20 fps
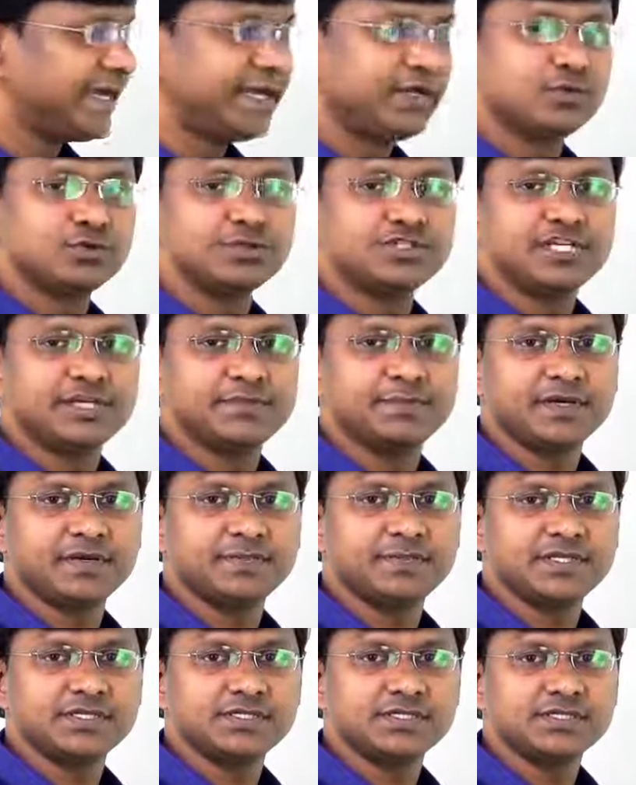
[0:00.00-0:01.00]
diagnostic
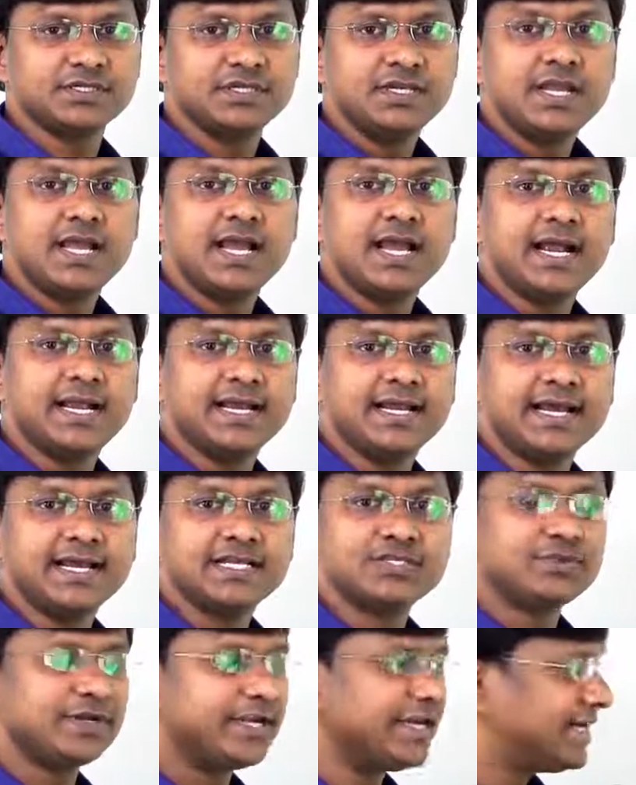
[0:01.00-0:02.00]
purpose and
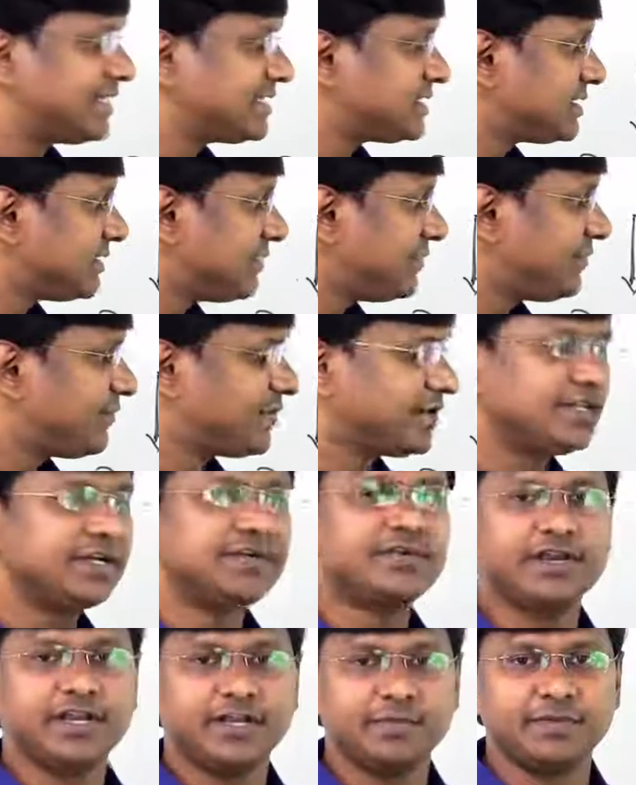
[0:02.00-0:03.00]
as well as for the
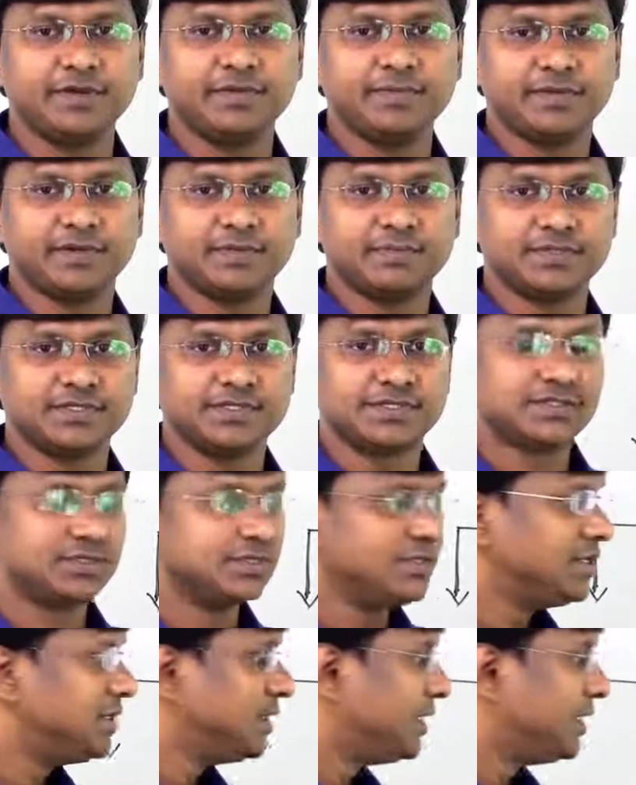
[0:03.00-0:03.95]
treatment purpose.